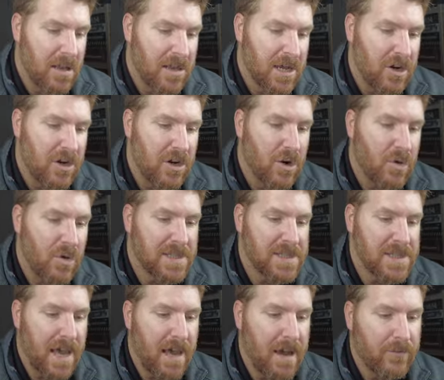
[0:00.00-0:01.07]
that no
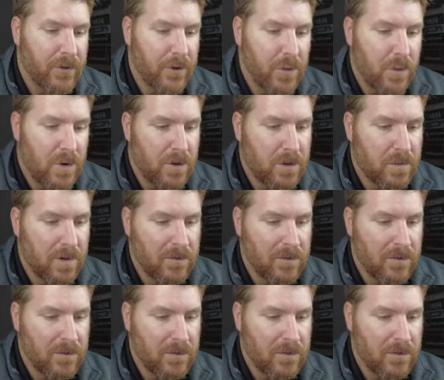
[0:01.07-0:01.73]
one's ever worn